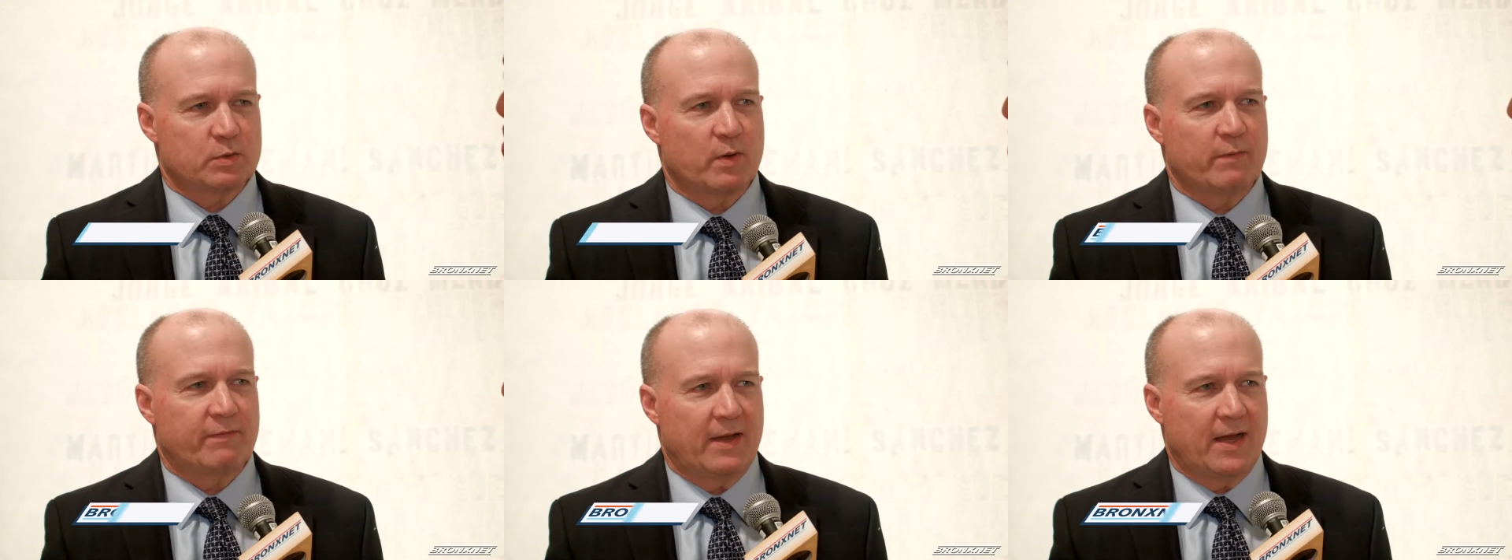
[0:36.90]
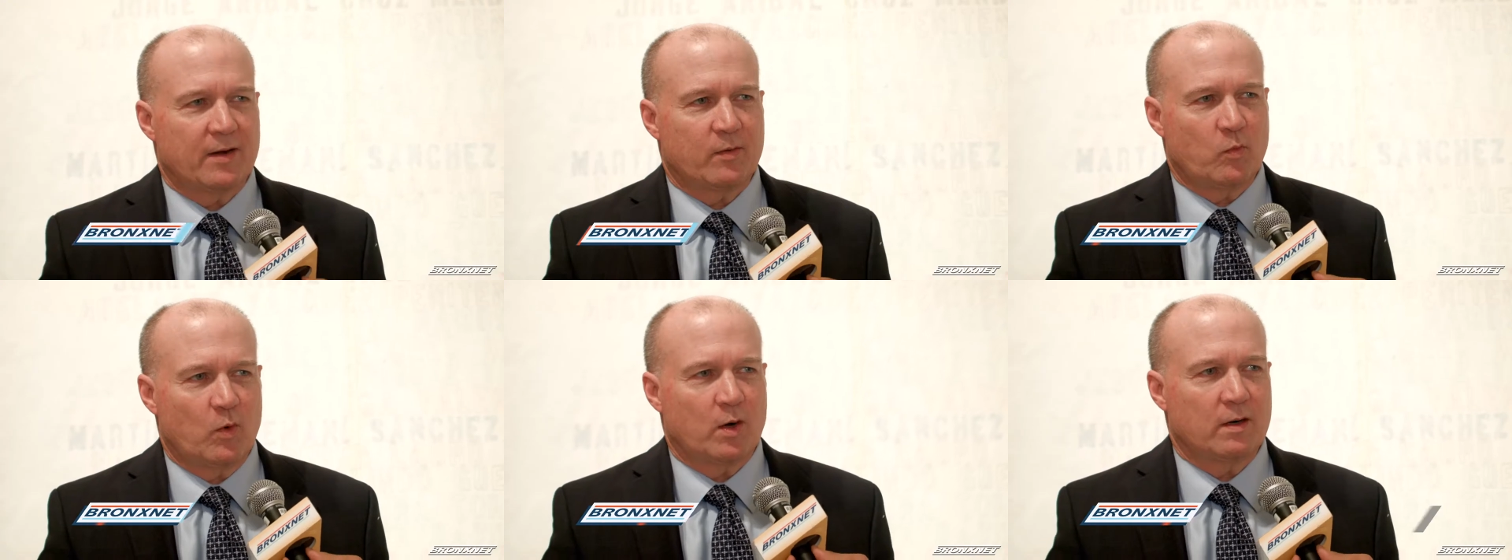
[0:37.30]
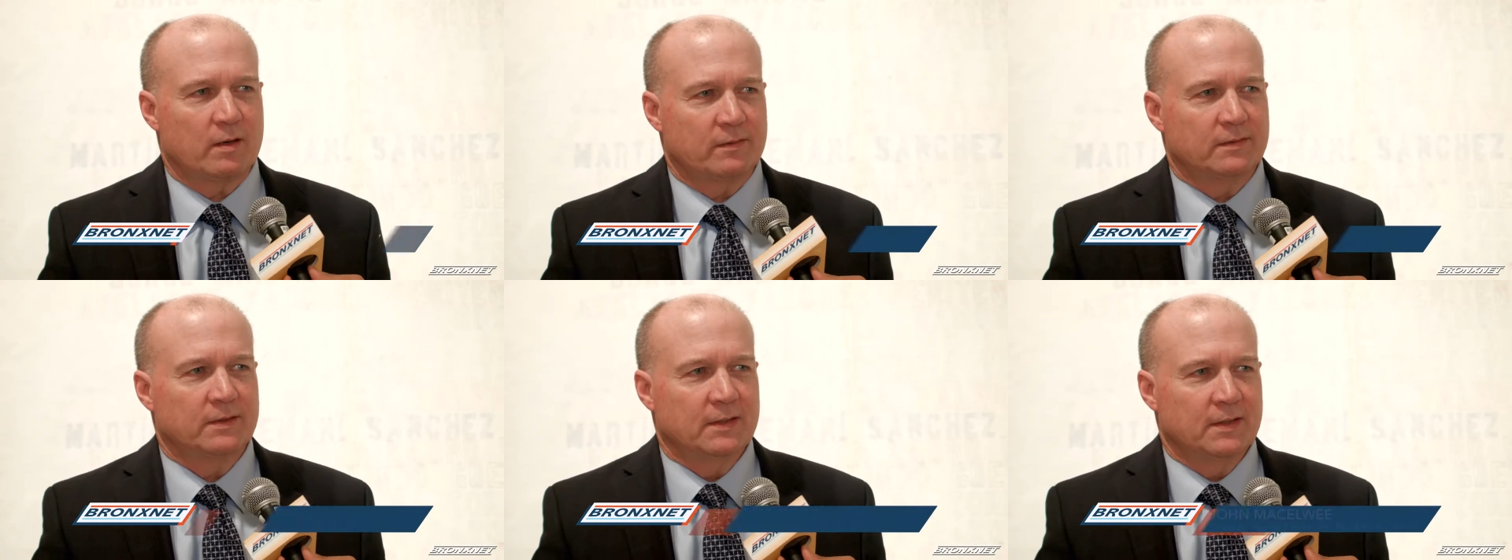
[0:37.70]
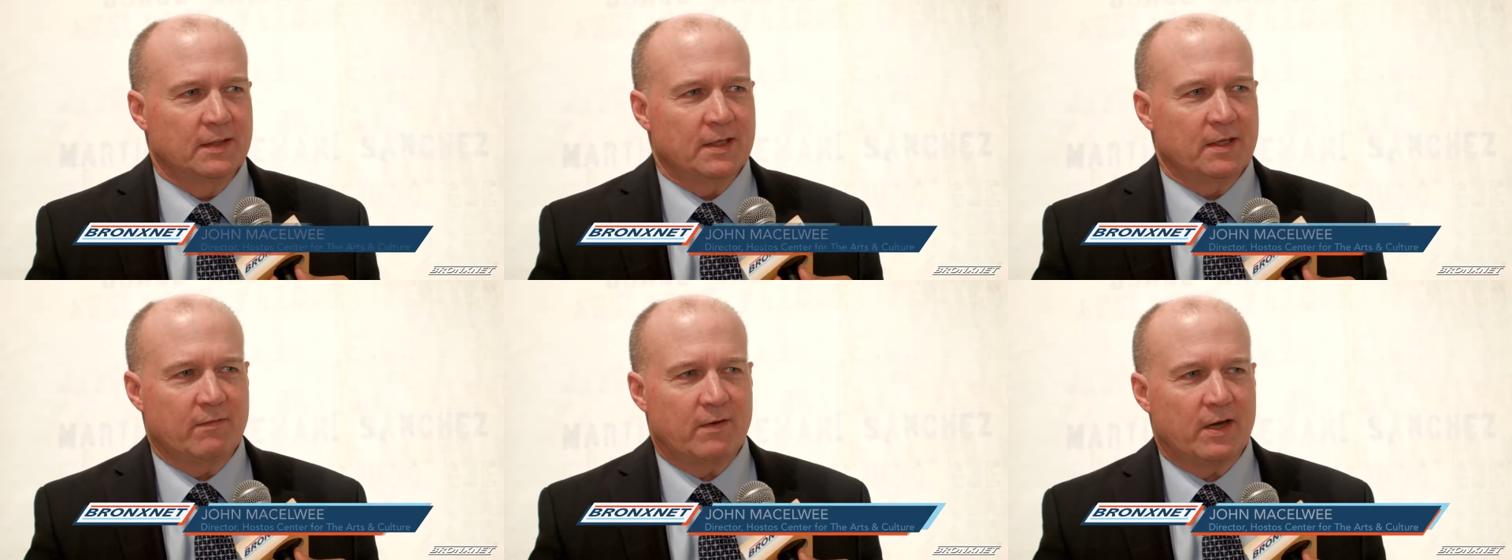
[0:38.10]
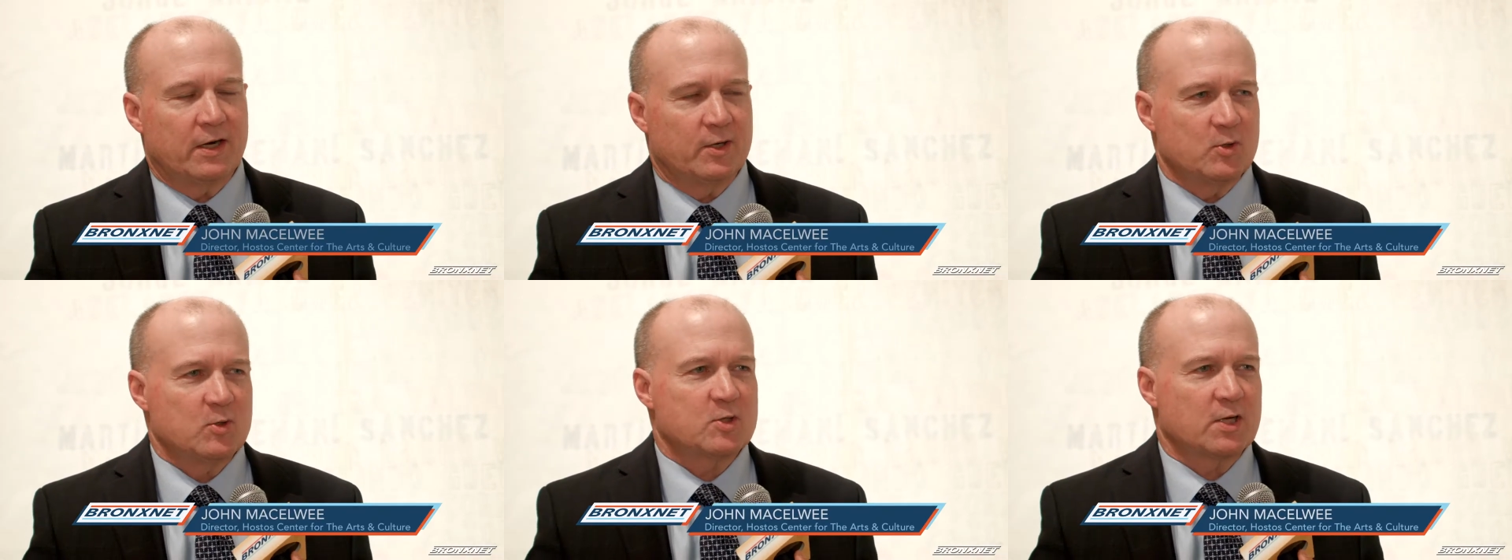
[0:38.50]
we've had, where you've got to
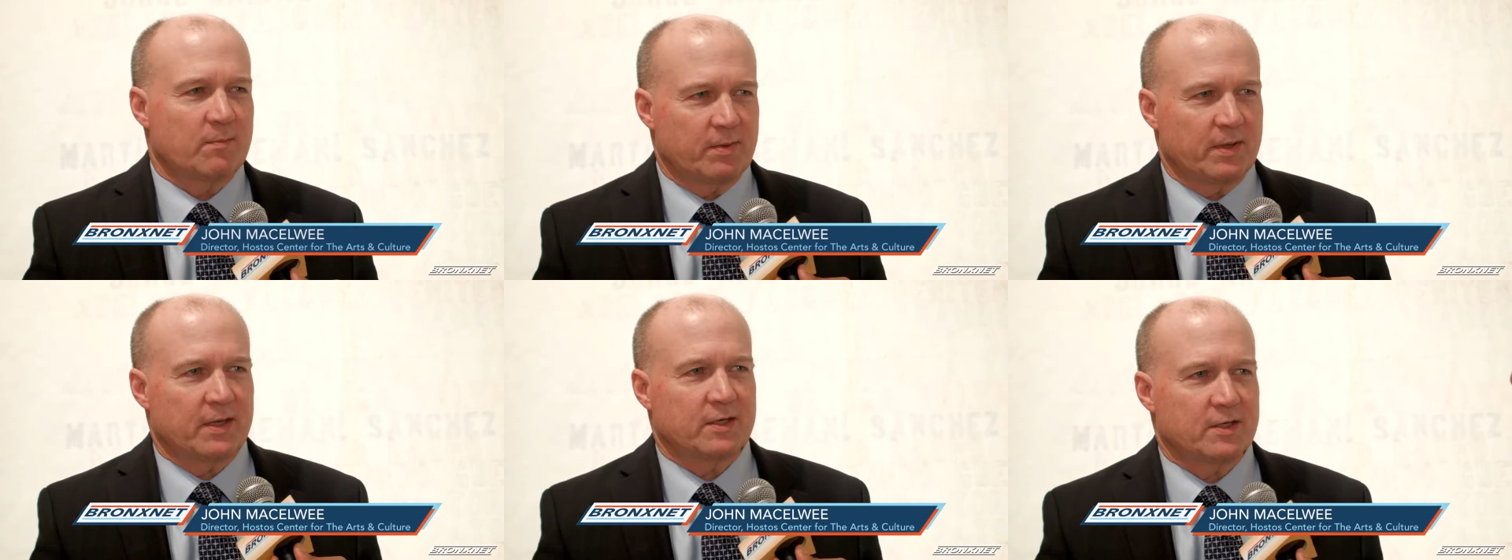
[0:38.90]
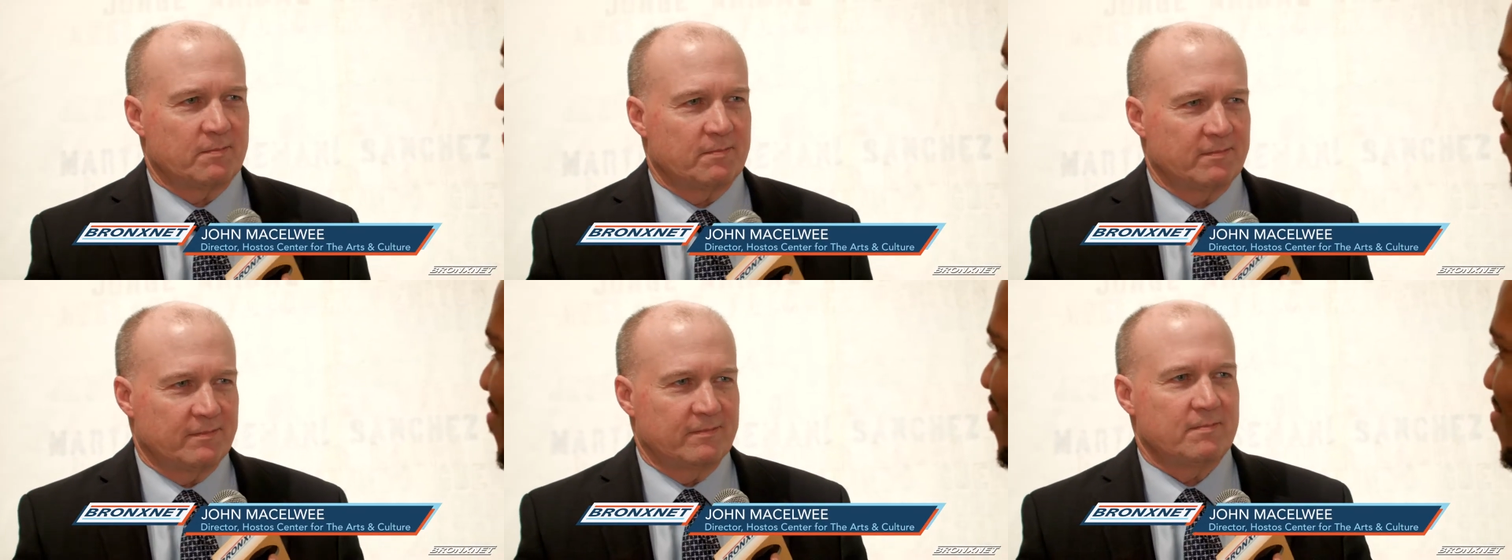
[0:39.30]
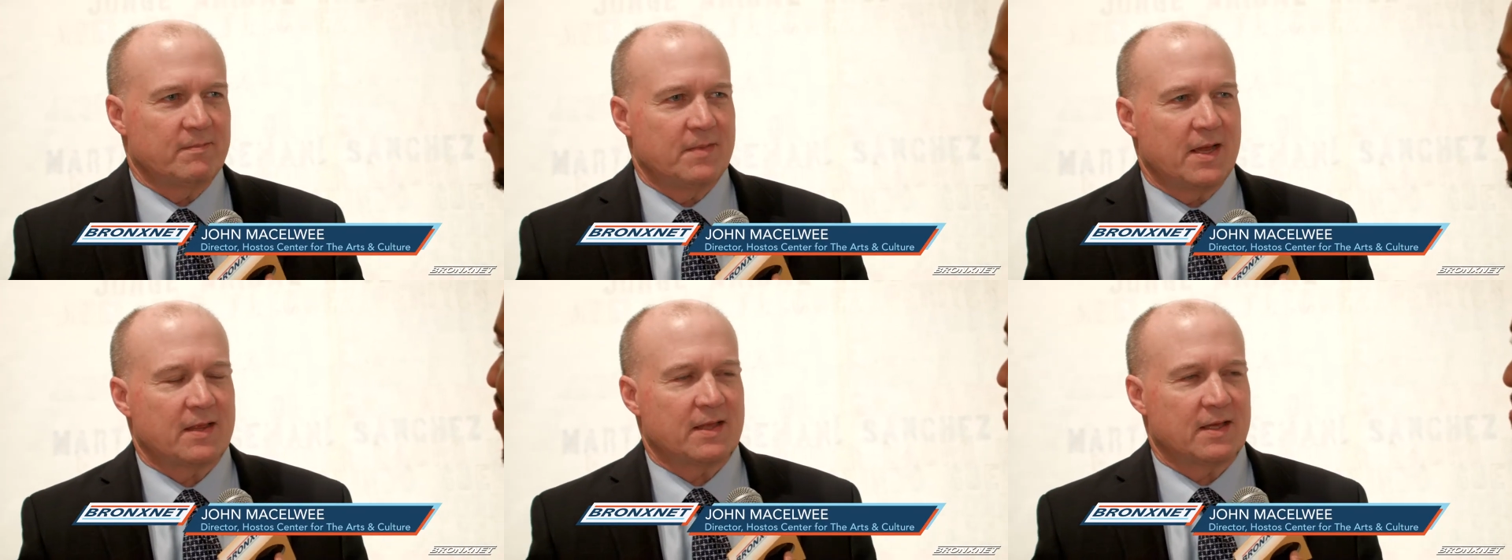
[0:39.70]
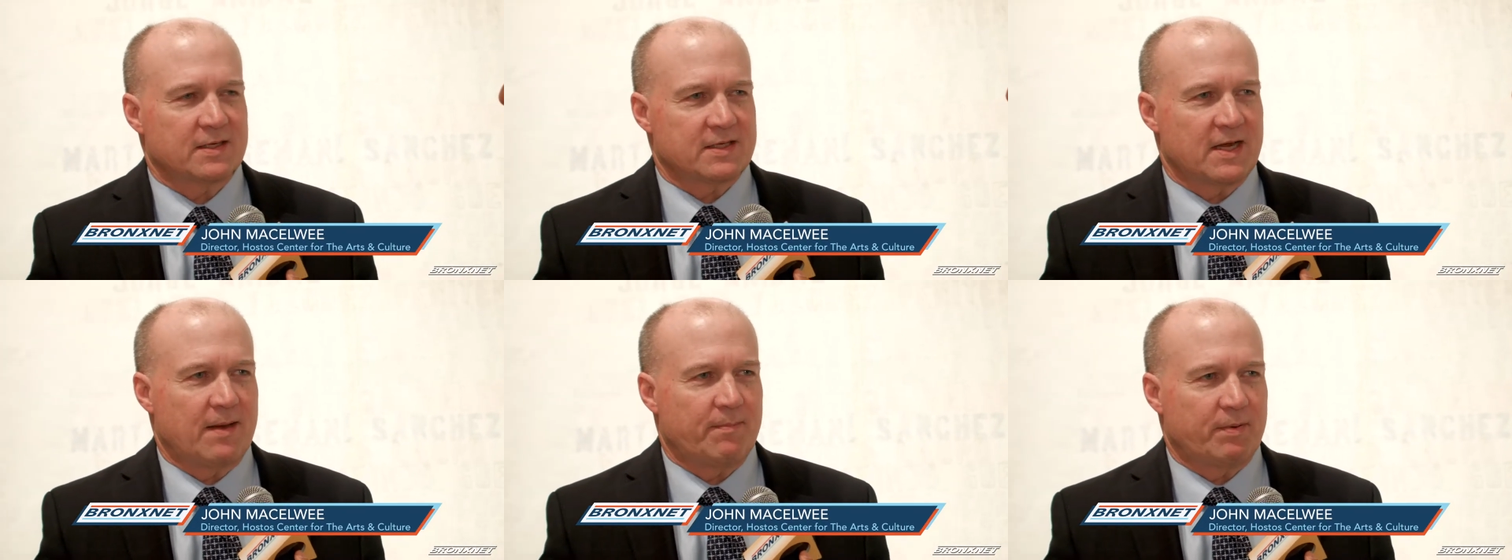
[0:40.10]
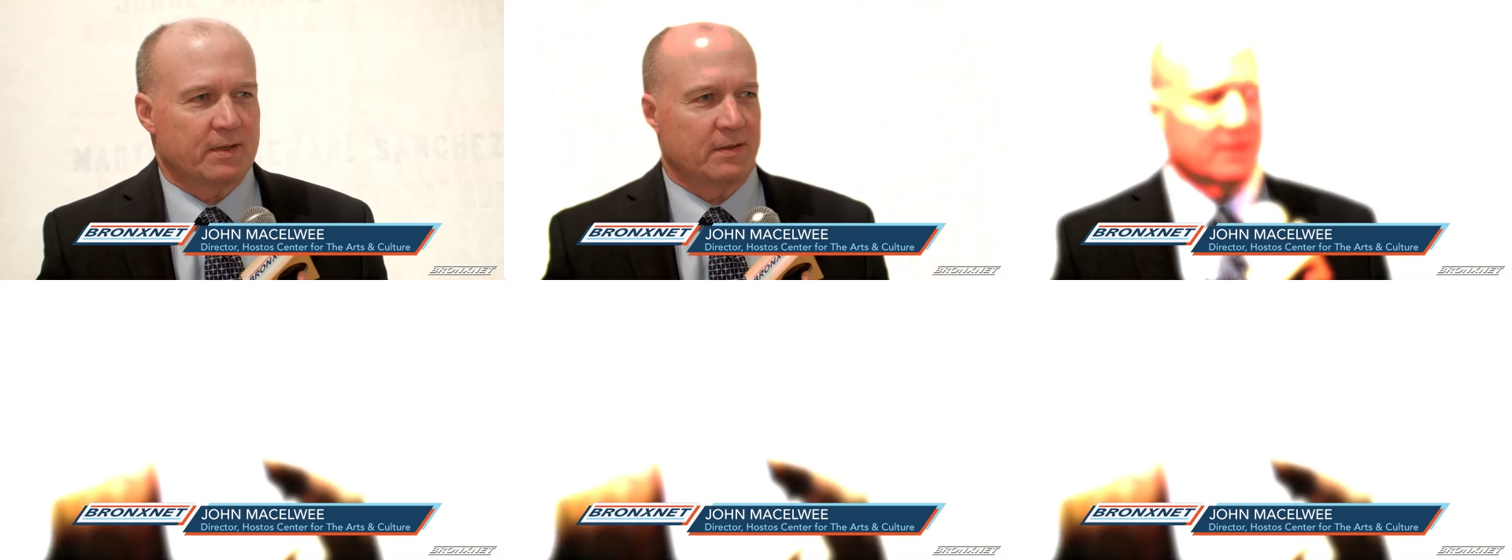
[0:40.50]
do something to make things happen.